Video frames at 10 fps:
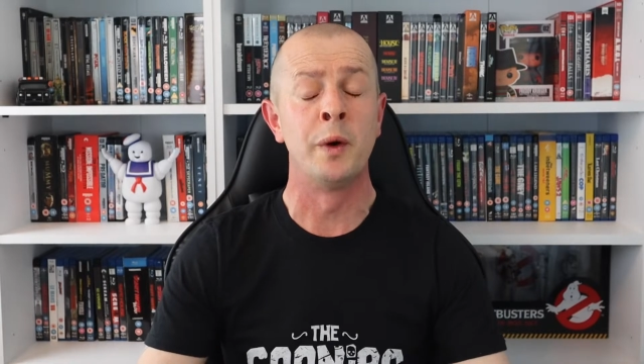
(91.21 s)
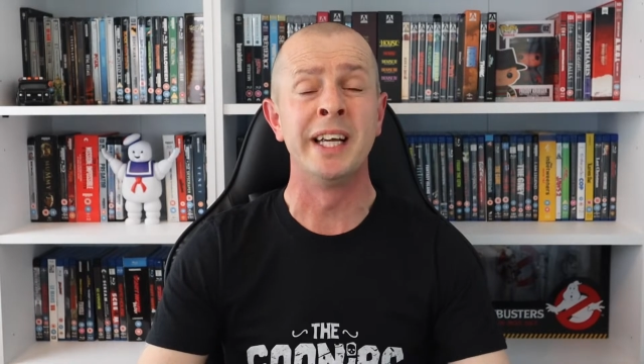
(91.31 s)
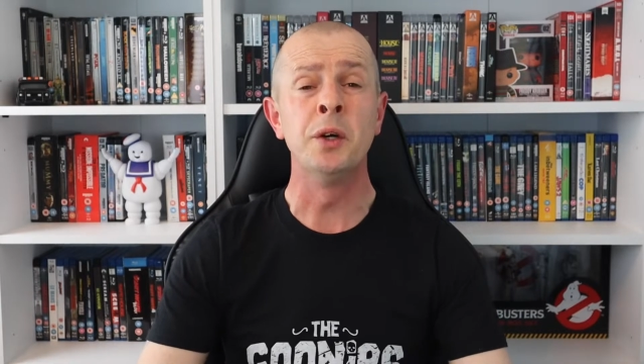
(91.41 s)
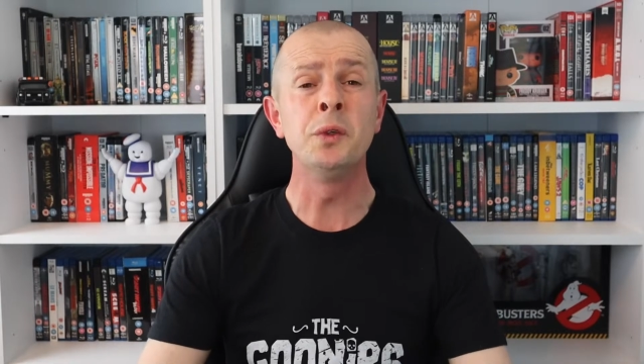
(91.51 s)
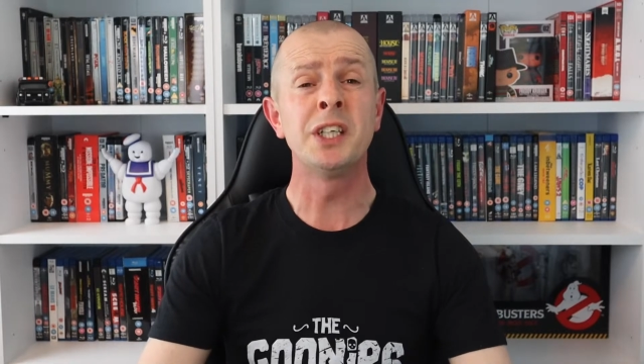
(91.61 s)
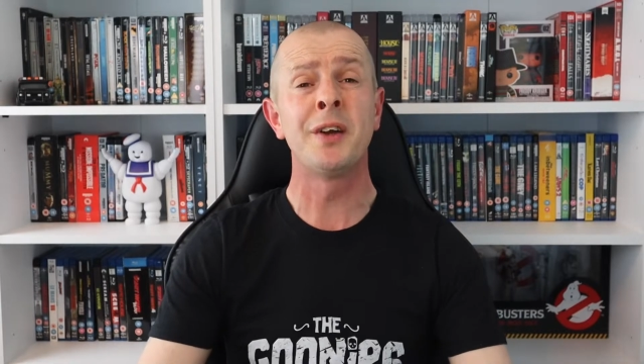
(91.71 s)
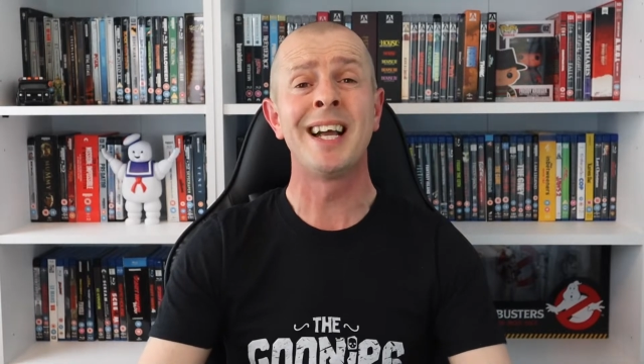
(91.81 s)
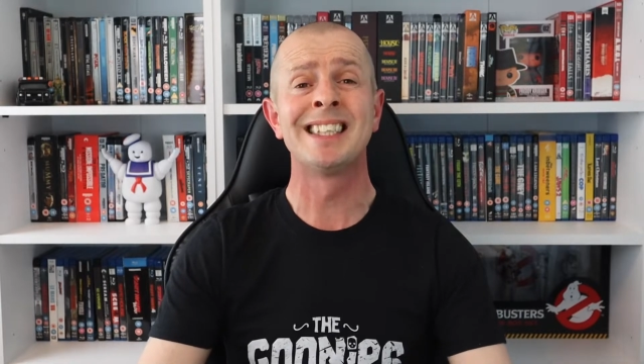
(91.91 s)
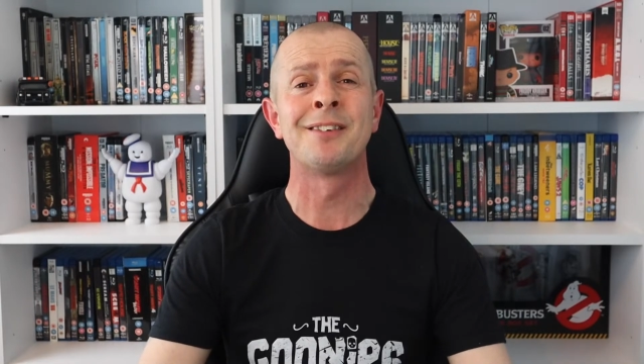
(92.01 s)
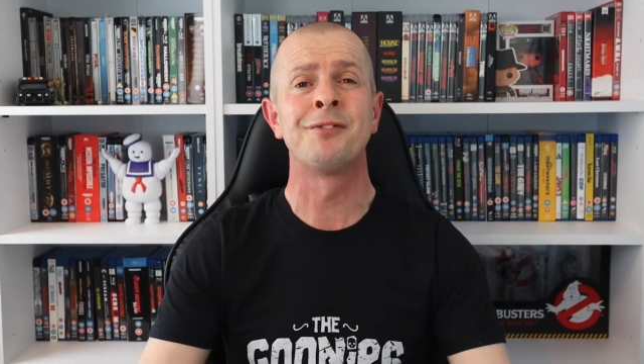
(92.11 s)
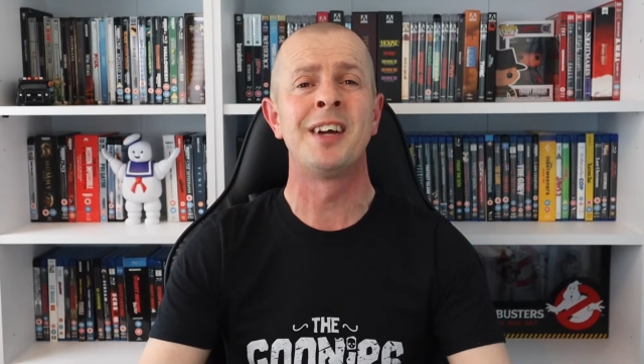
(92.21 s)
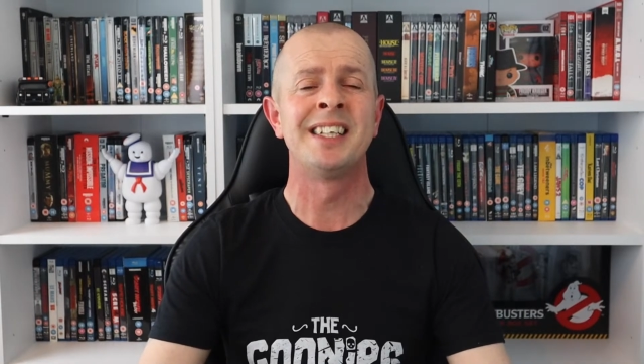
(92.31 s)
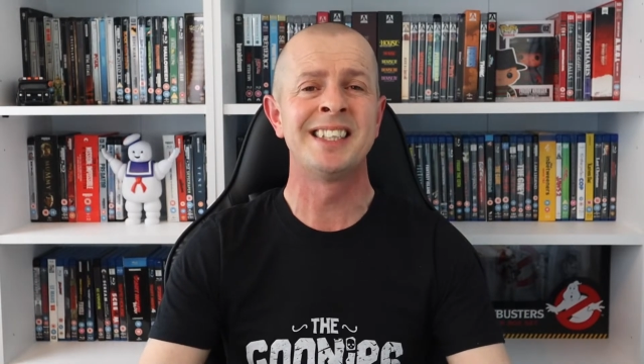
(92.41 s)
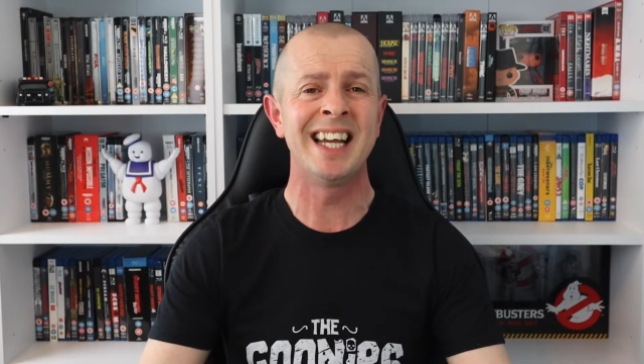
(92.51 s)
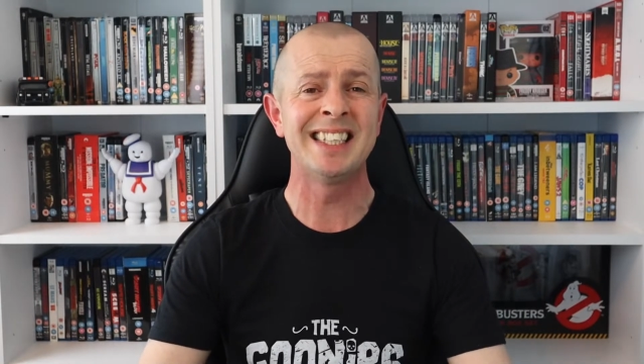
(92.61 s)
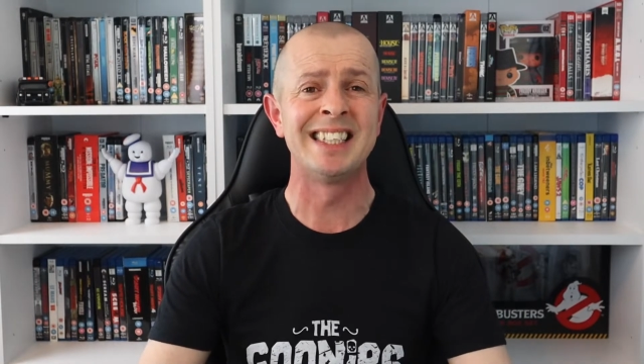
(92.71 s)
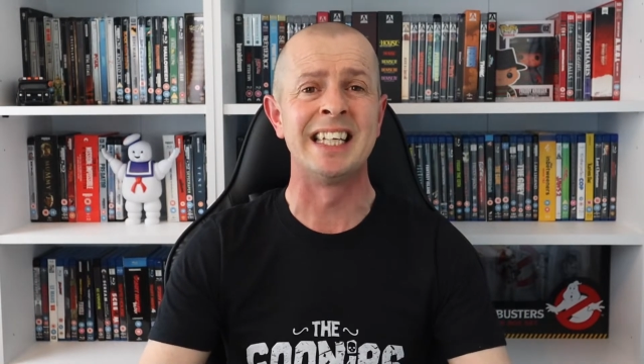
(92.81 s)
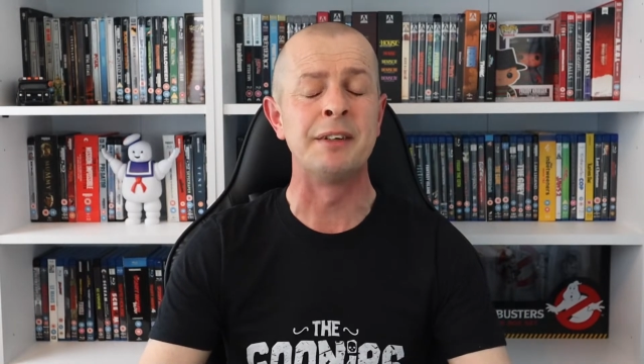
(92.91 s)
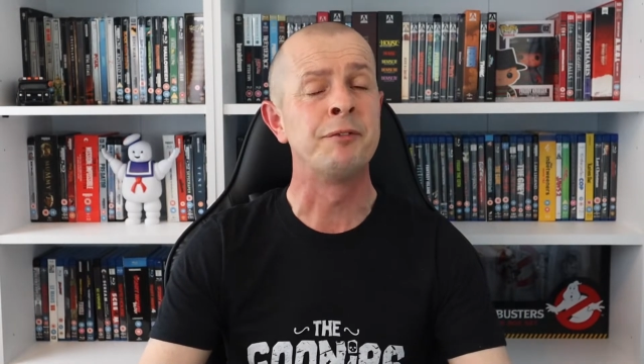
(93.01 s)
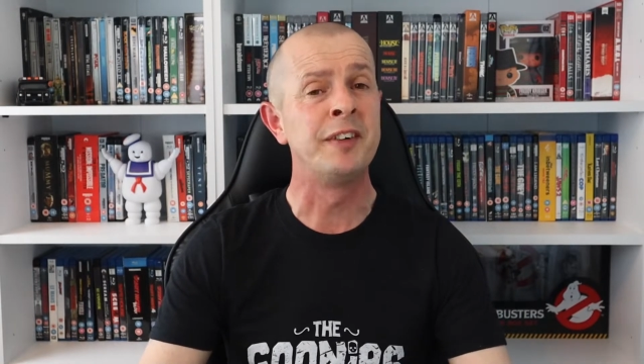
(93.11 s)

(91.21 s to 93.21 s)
He also has a fantastic